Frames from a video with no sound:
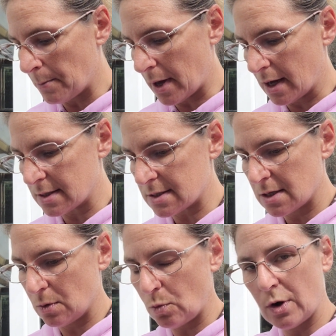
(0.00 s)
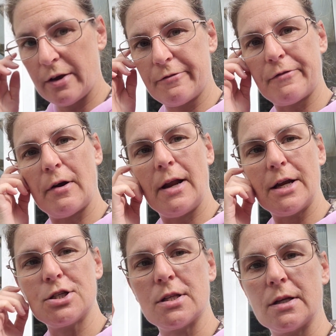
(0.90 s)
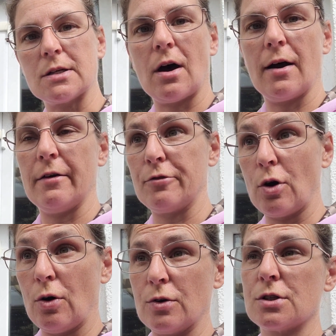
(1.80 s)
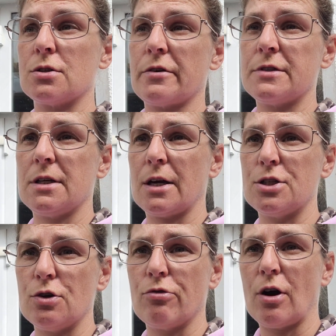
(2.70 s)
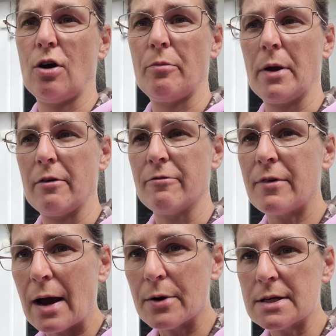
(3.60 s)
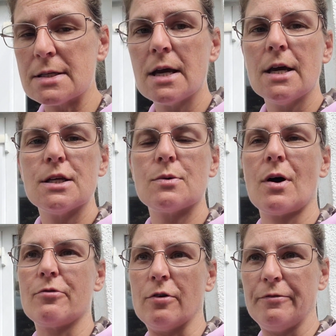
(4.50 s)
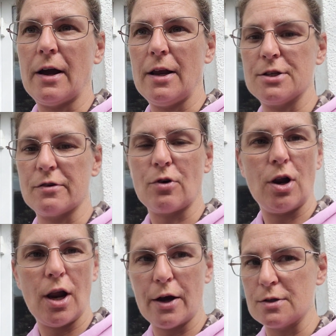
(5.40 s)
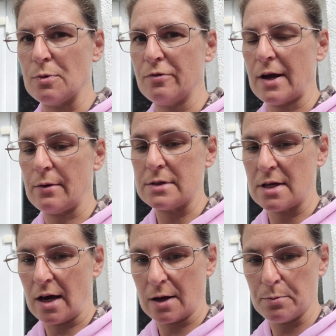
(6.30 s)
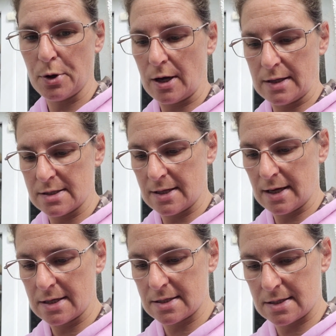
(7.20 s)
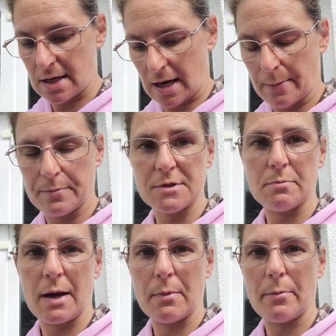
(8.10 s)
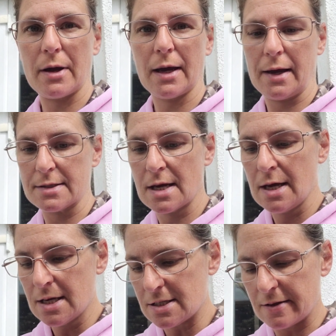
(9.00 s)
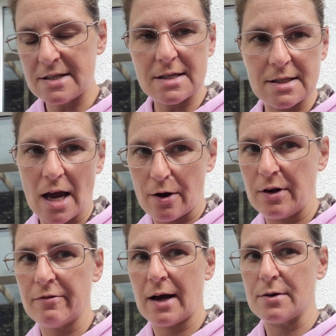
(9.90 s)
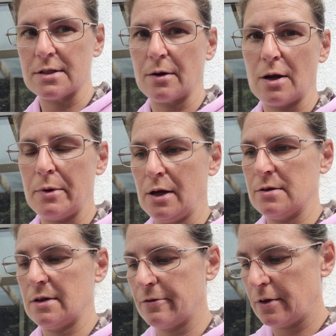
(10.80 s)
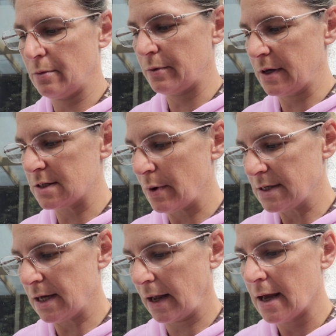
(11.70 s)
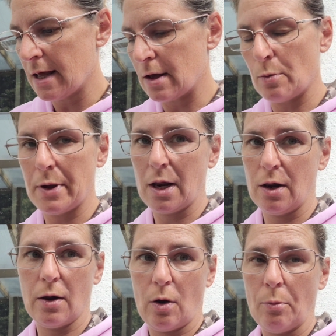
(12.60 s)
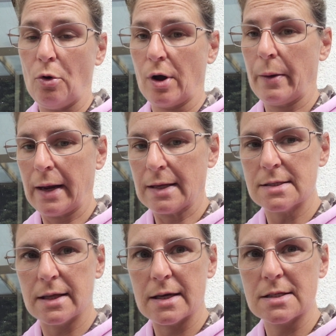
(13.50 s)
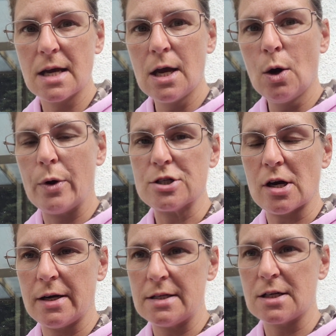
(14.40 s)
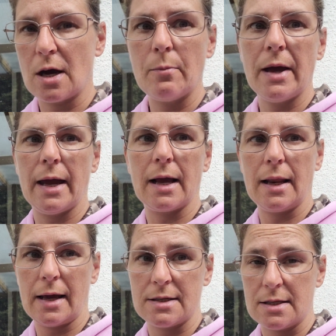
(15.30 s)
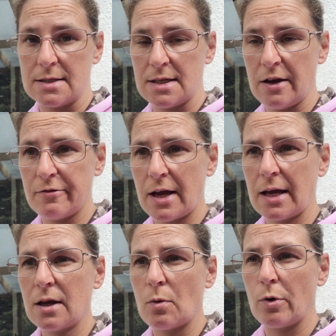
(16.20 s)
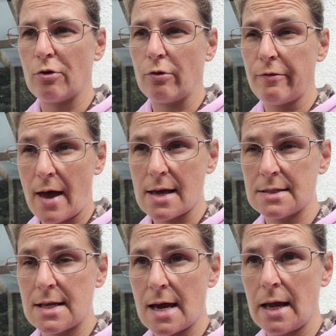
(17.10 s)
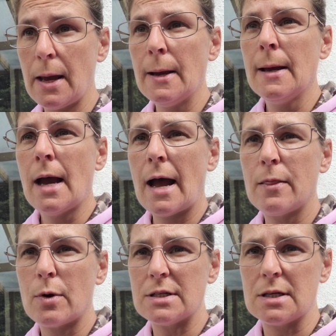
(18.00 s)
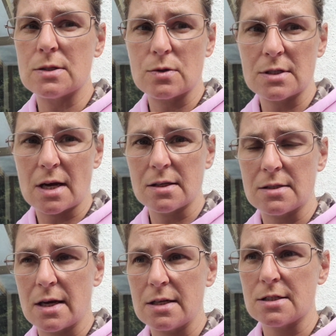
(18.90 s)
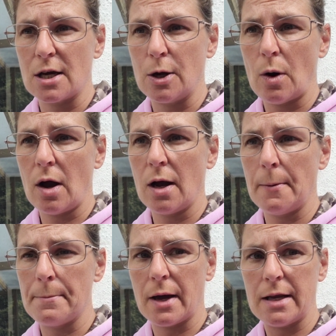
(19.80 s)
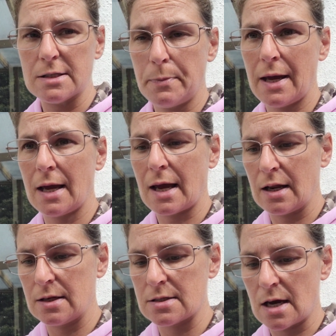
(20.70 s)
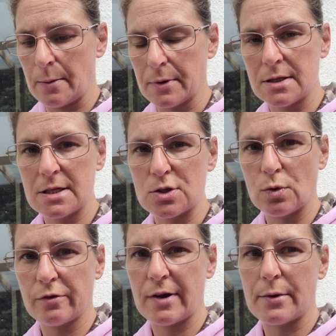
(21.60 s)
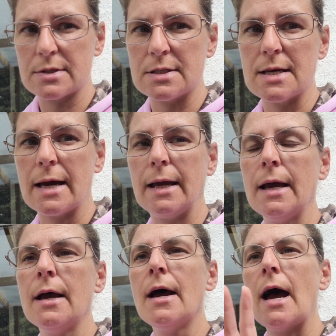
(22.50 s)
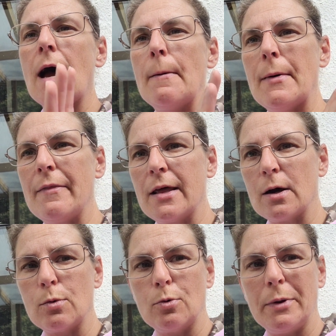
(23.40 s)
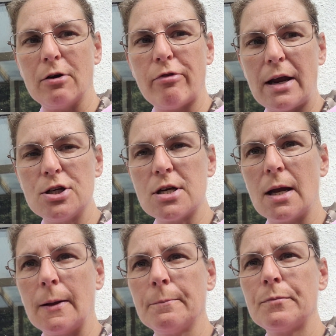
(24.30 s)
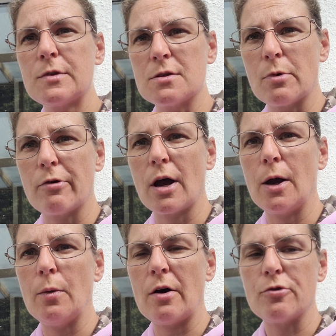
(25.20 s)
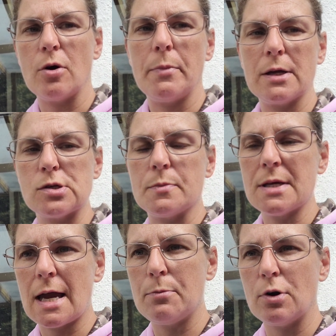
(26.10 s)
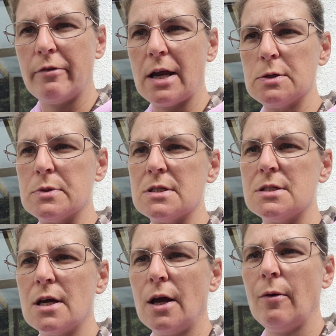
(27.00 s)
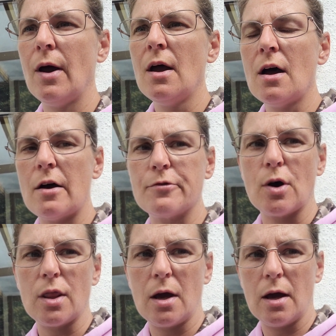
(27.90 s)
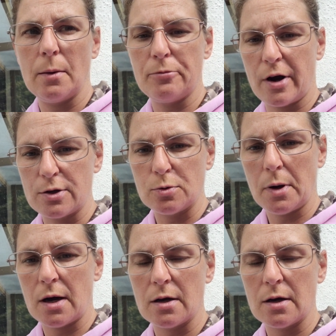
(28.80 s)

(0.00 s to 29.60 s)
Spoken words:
but with foliage that I have got, because obviously I do grow a lot of my own flowers, so I've got foliage, I've got loads more flowers that I can put into this to make my bouquets. So this isn't the only flowers I'm going to be using for this wedding. There will be a lot more going into this, which I need to go and pick later this evening. We're on Thursday and the wedding is on Saturday, so I need to pick and condition all the flowers today, and then I will be arranging tomorrow. I've got a big top table arrangement to do. I've got the bridal